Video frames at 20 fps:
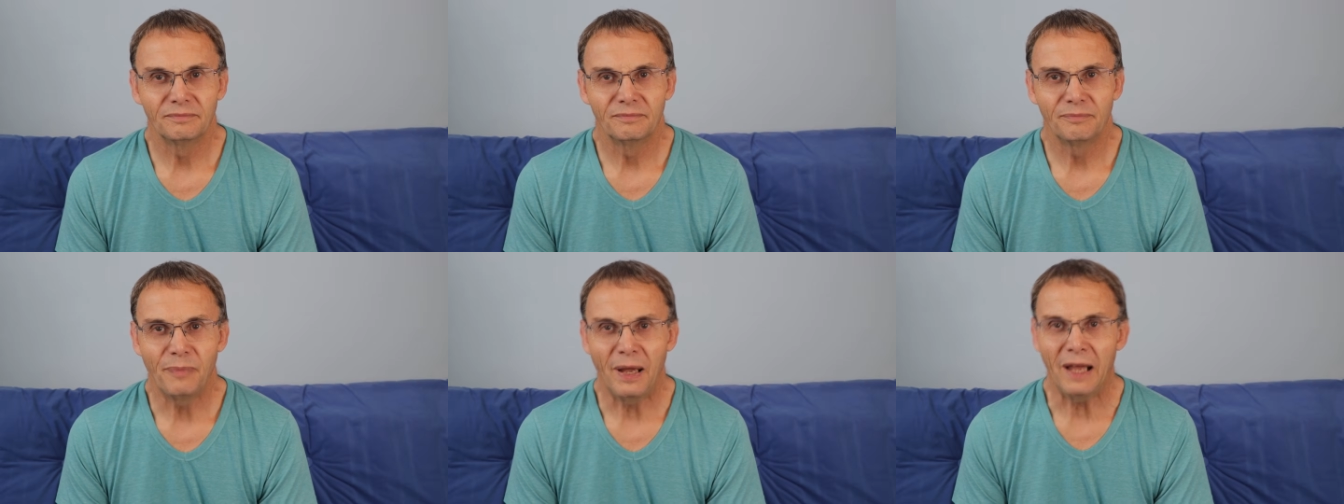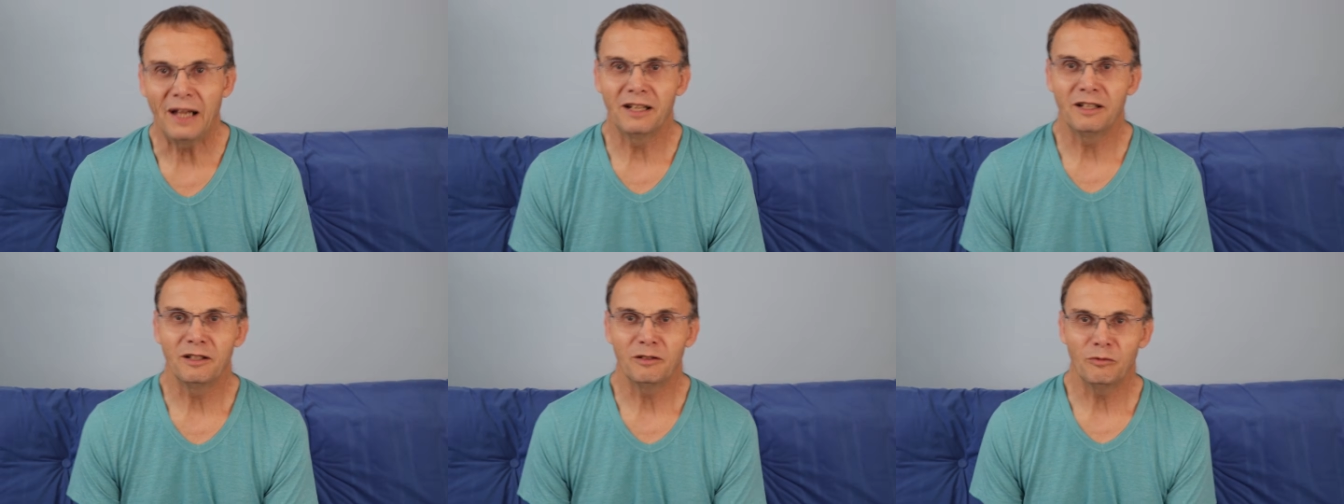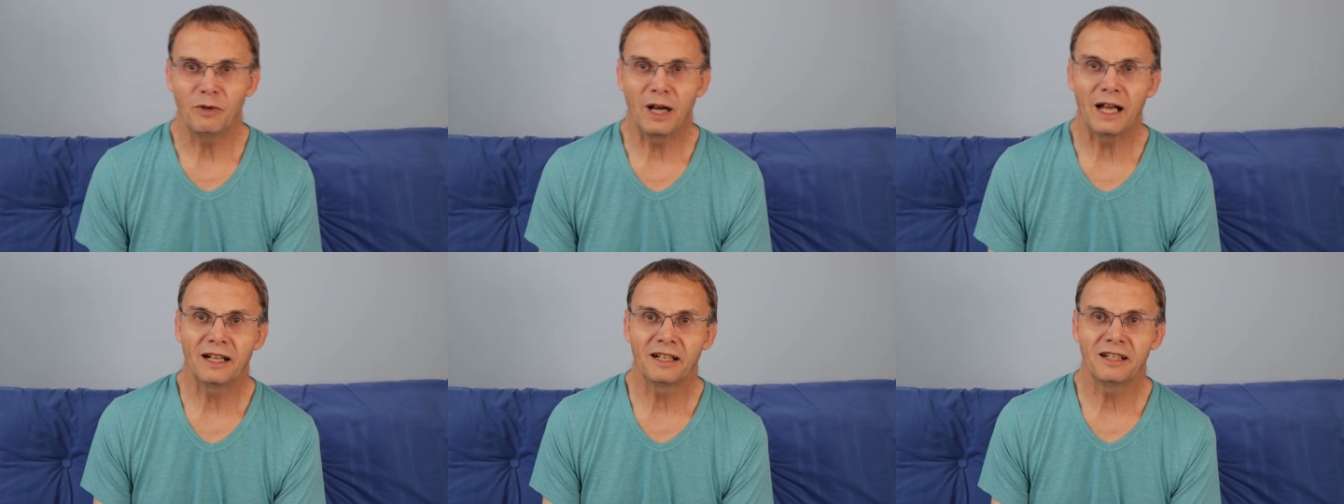pellet
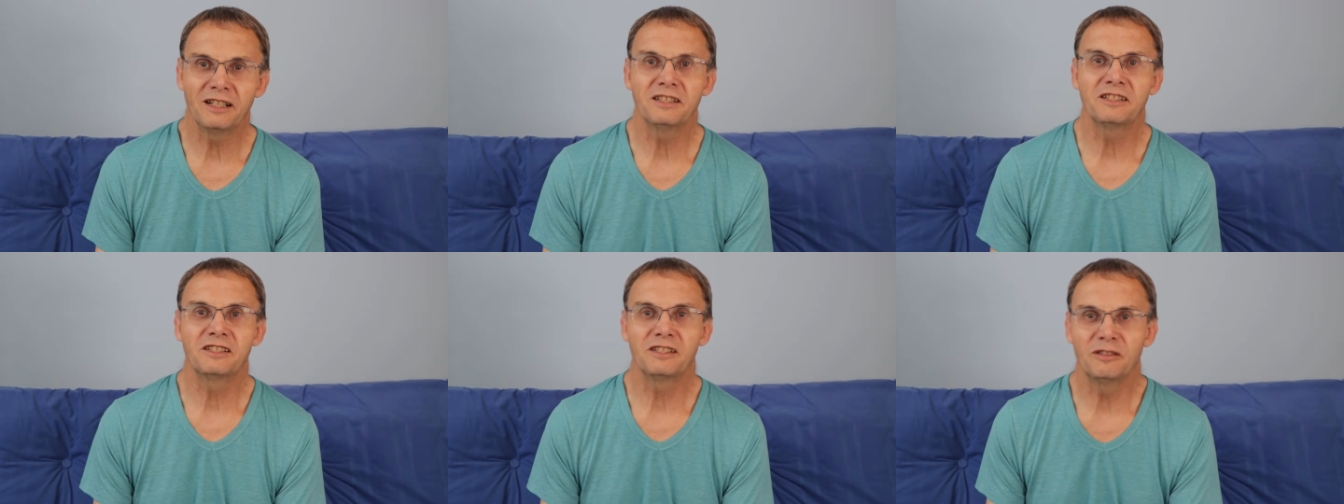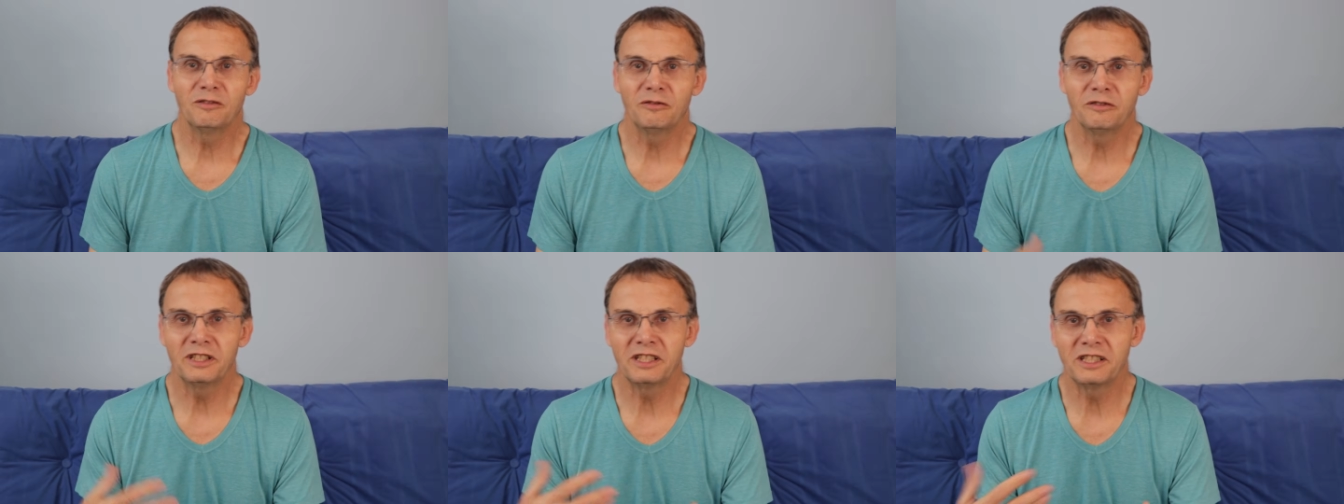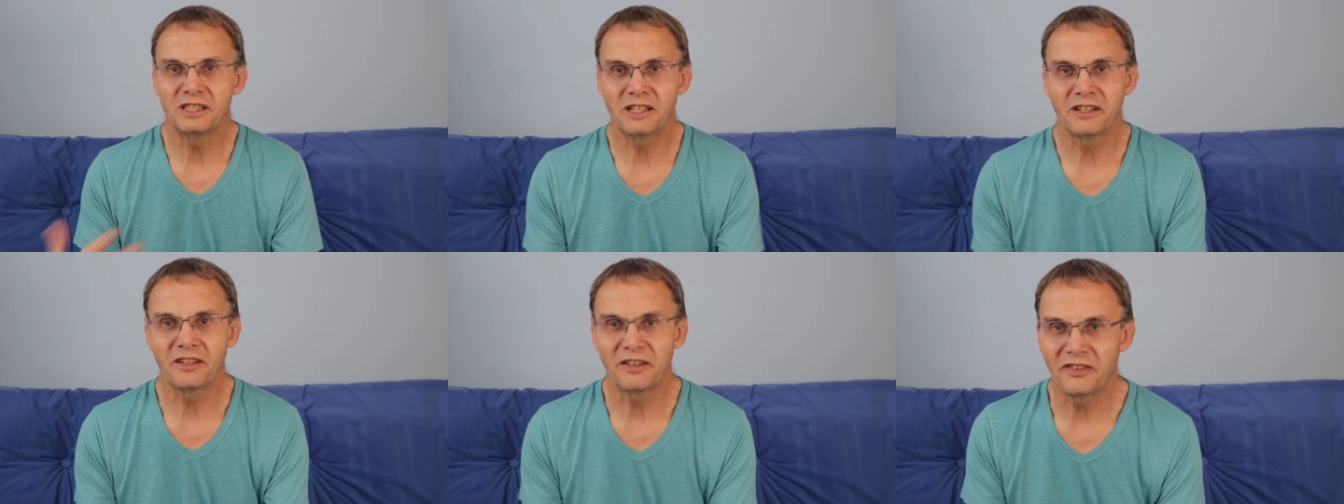wagglers and all
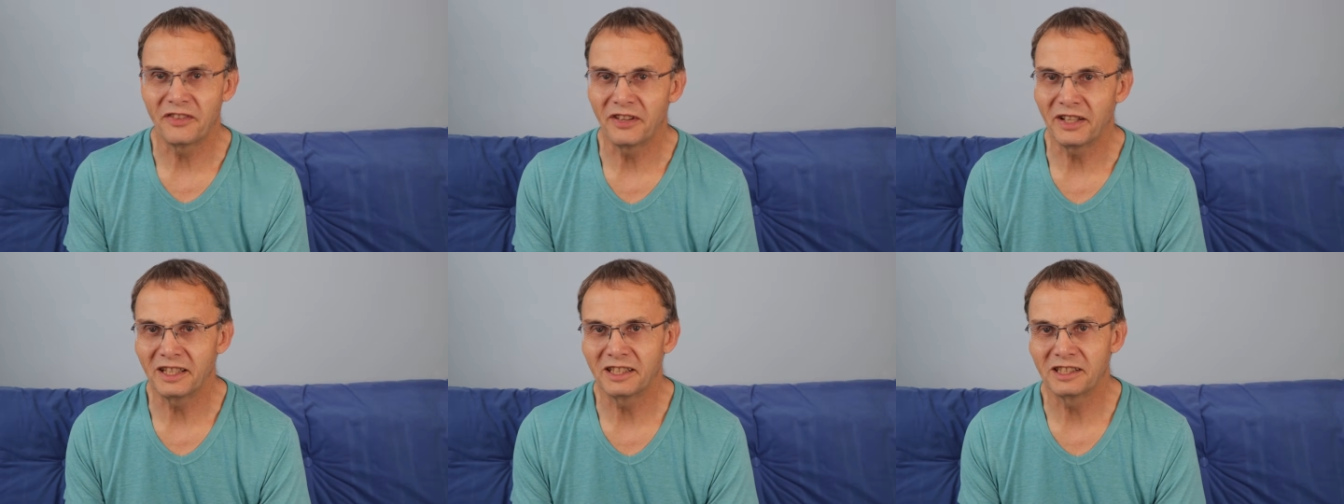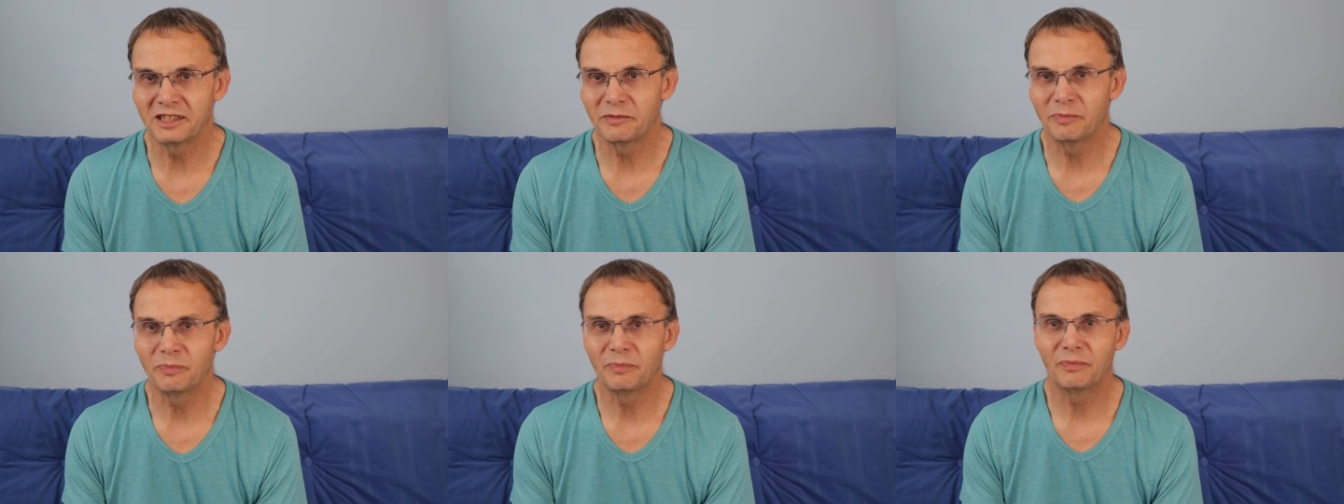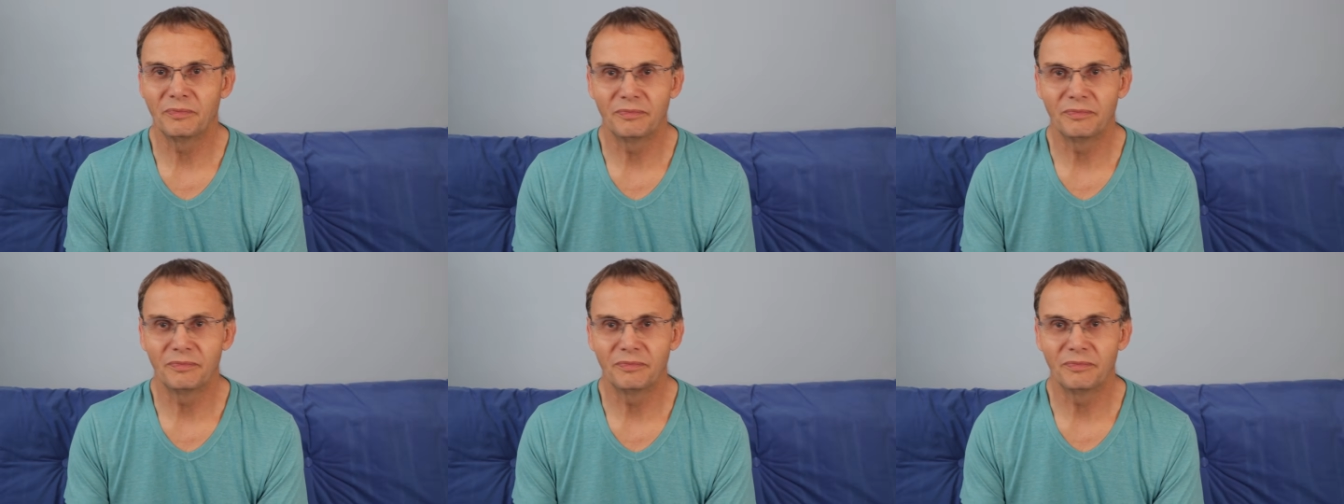these other things.